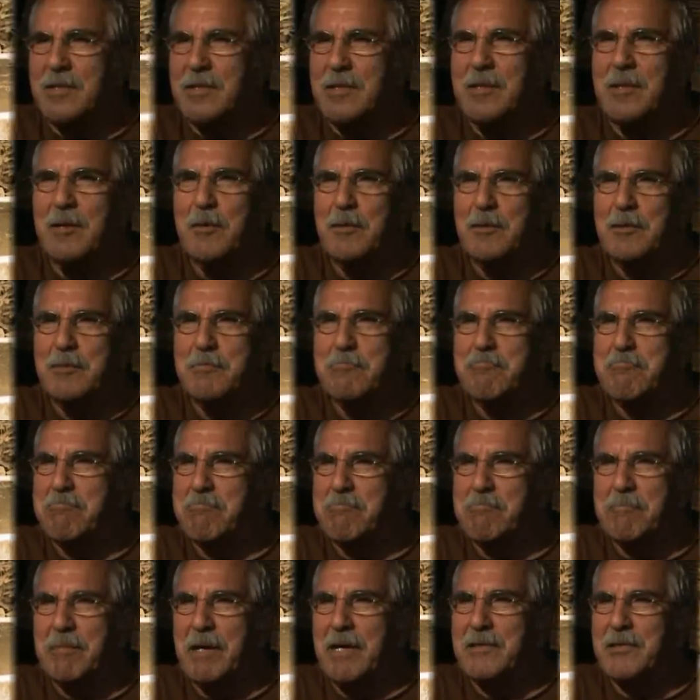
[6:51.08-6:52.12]
until I was
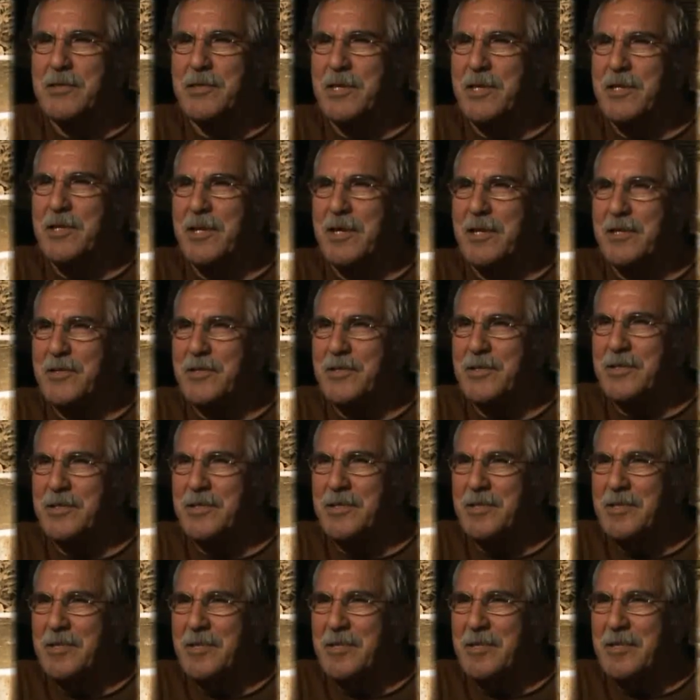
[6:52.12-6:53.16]
past teenage.
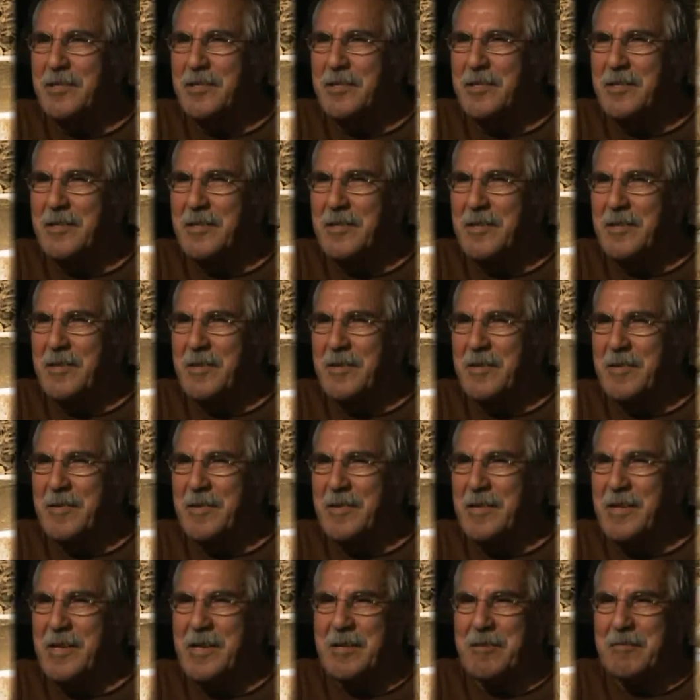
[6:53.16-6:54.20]

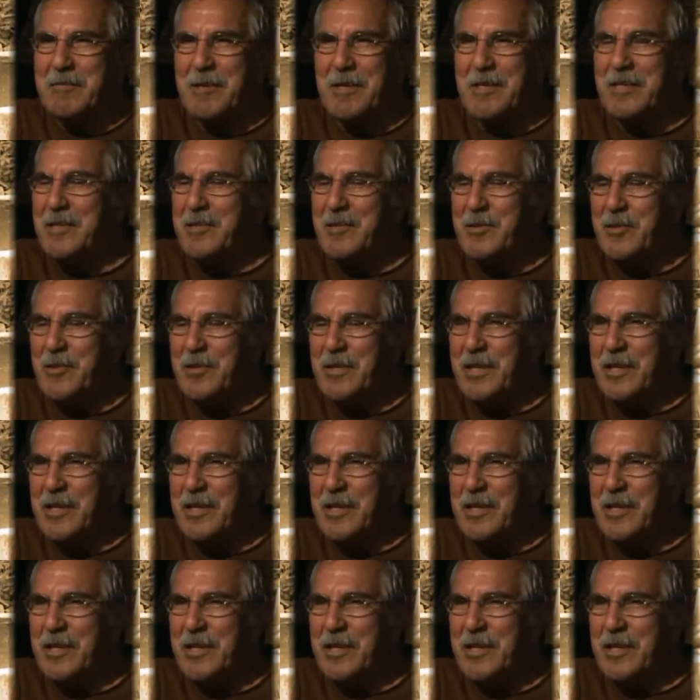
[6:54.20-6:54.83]
Yeah, I didn't know